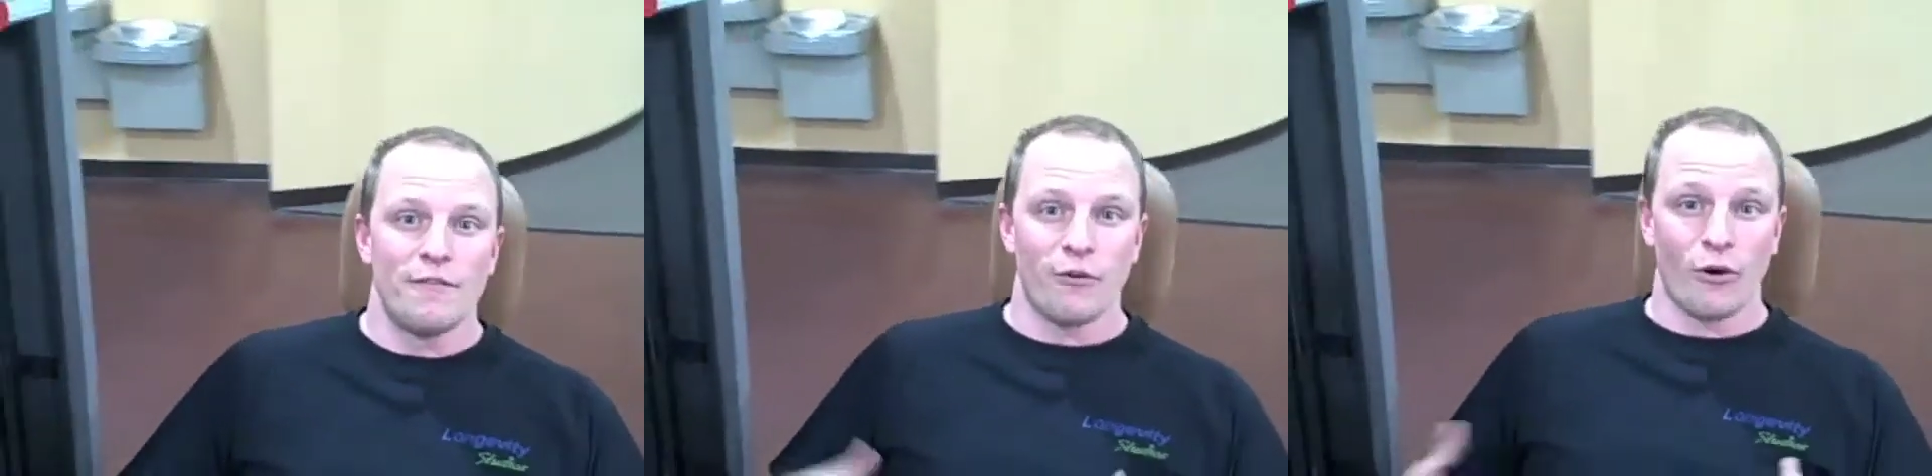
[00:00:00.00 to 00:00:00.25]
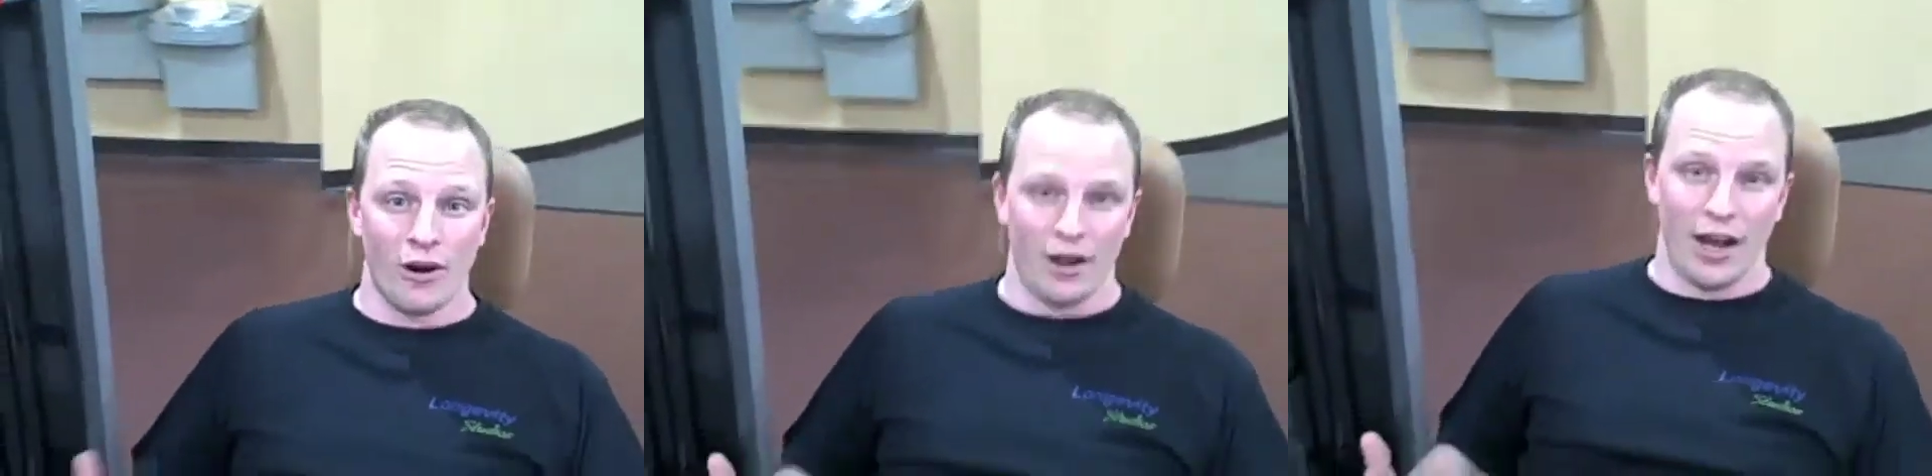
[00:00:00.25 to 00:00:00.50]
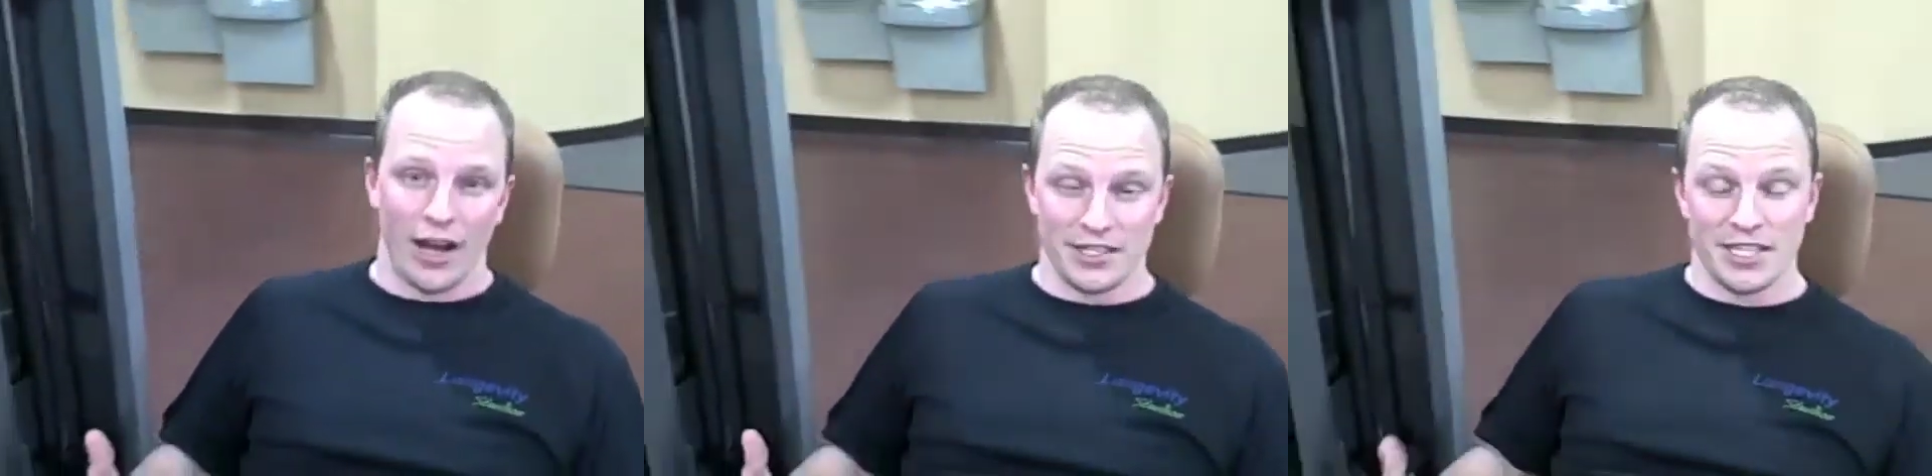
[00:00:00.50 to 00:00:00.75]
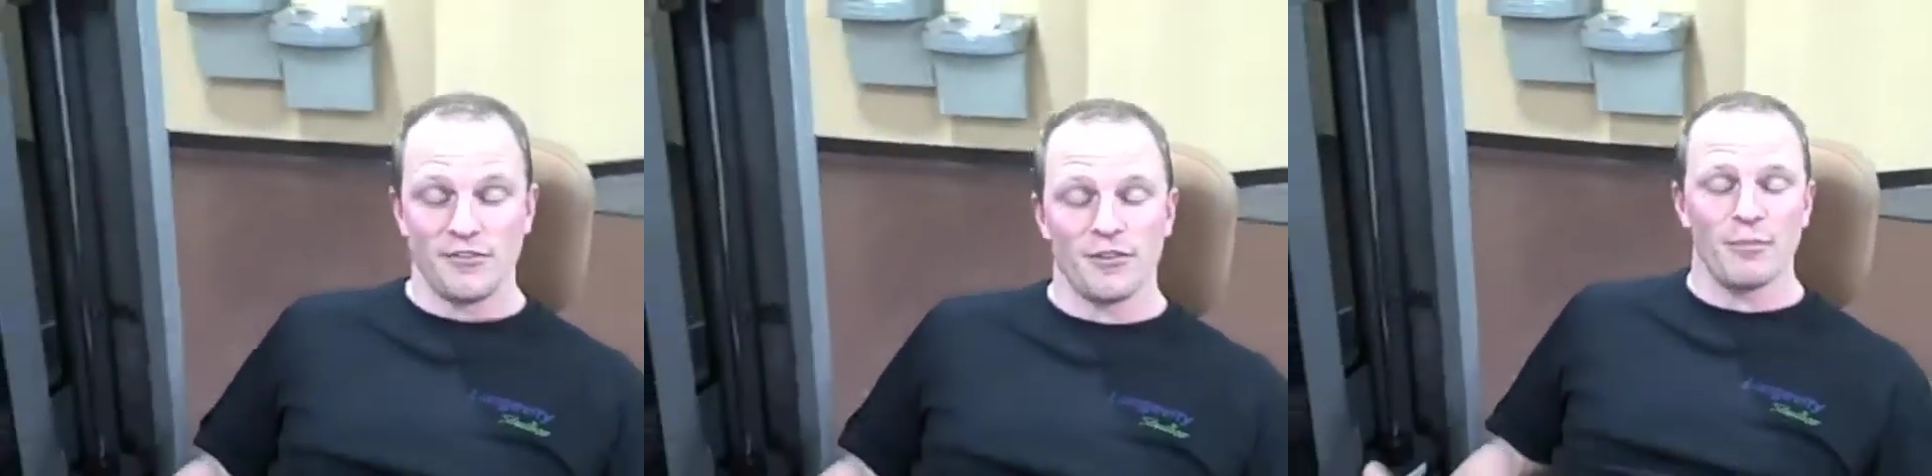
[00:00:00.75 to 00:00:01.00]
for a
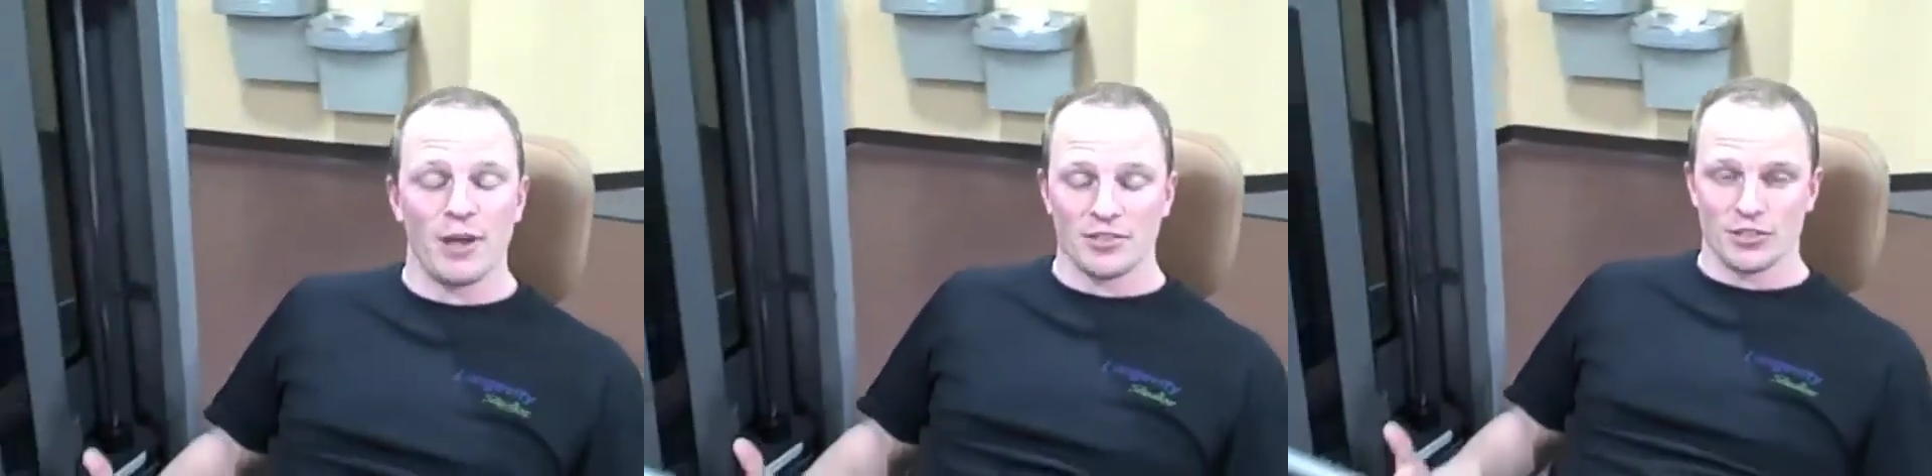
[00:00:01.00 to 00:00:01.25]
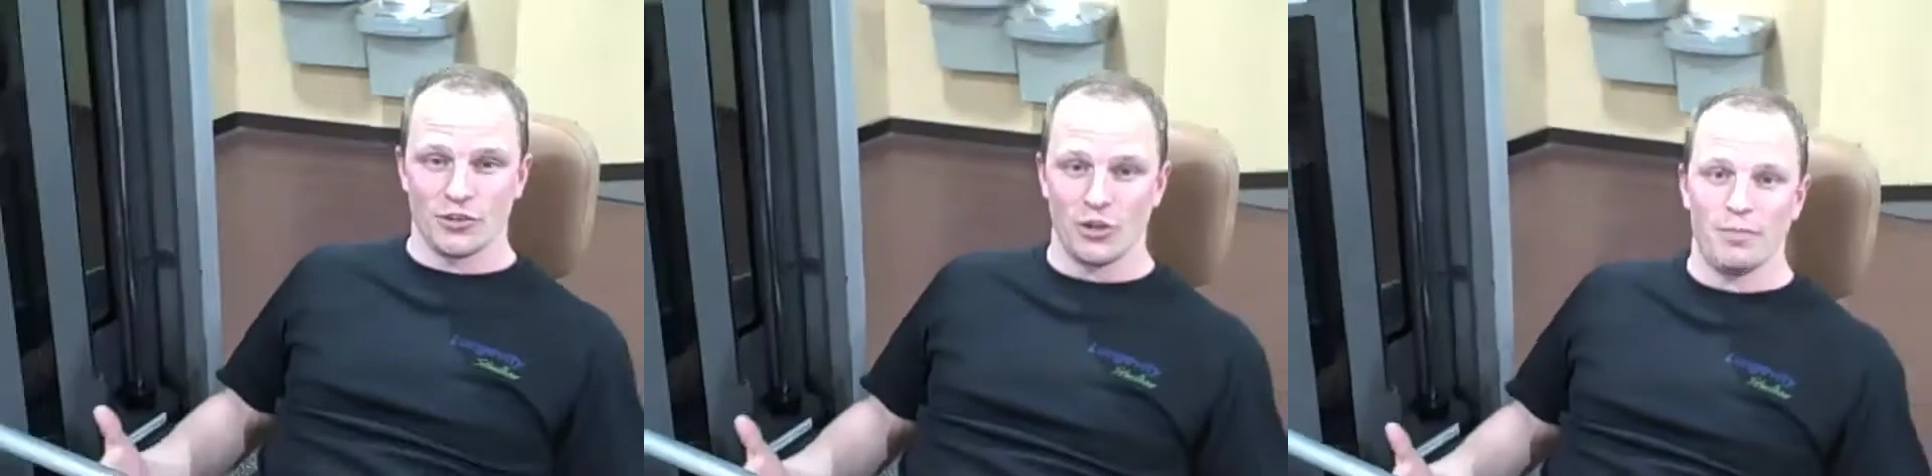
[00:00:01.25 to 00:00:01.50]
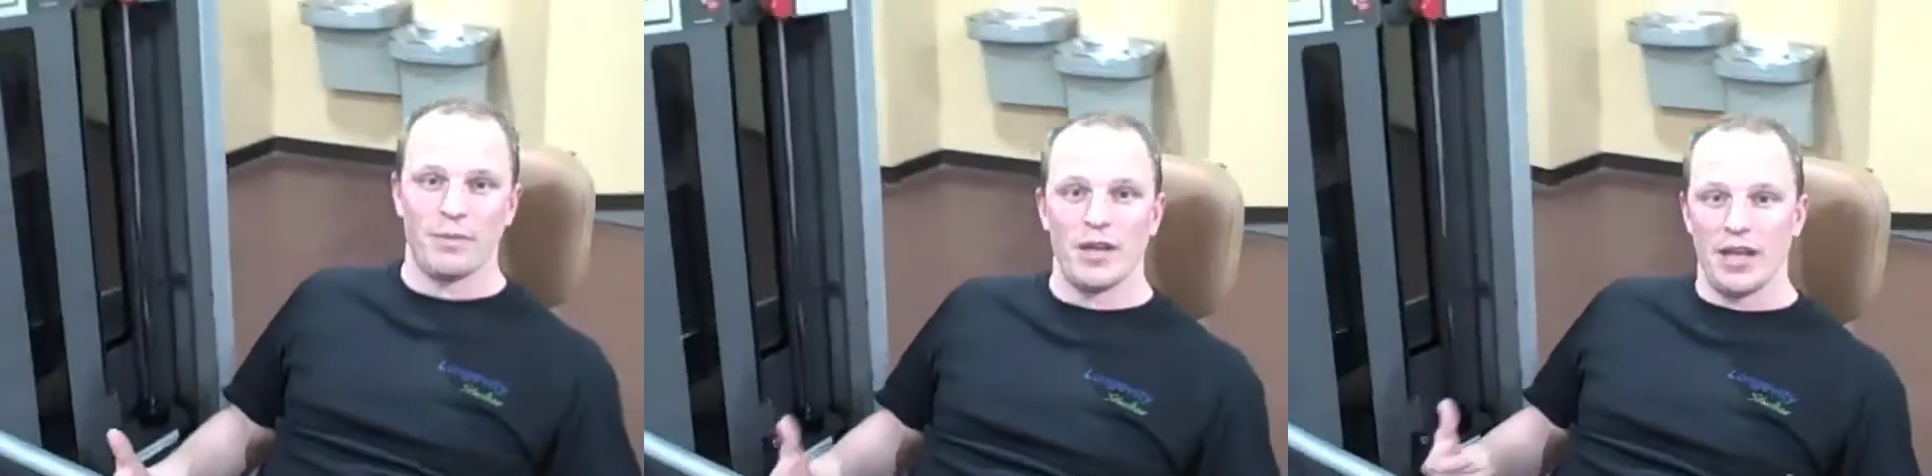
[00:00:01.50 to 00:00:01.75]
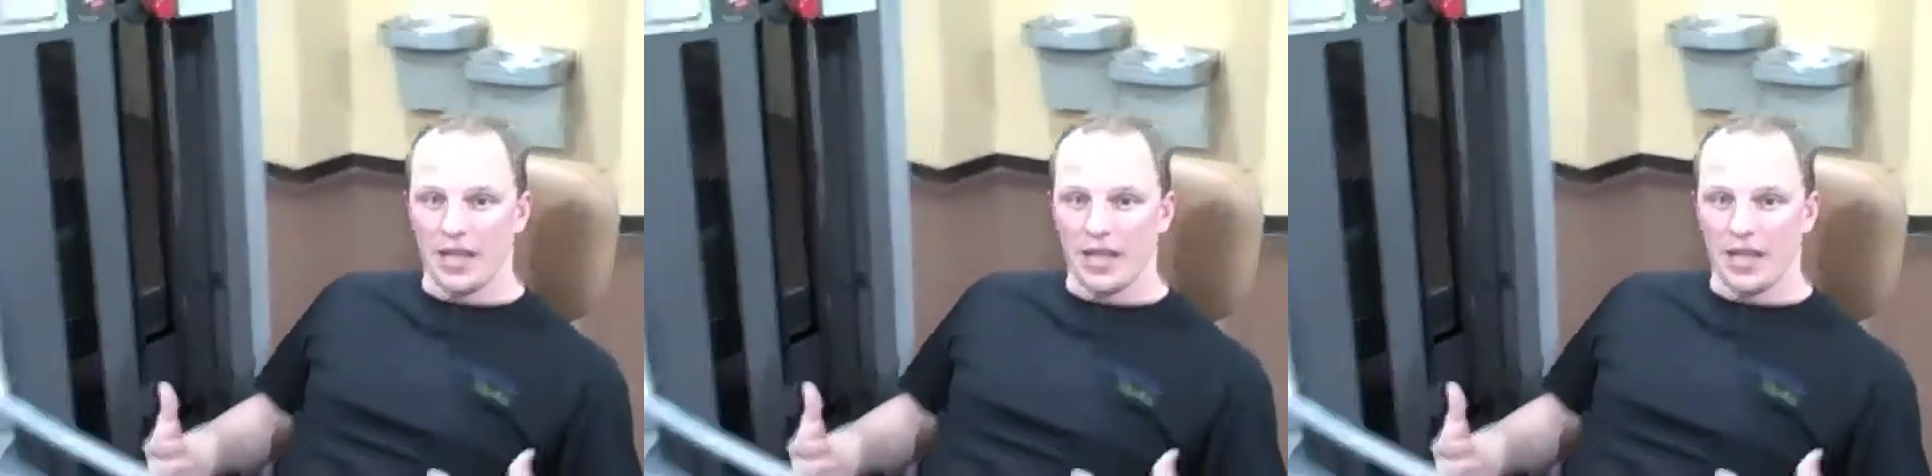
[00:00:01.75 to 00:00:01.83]
different muscle group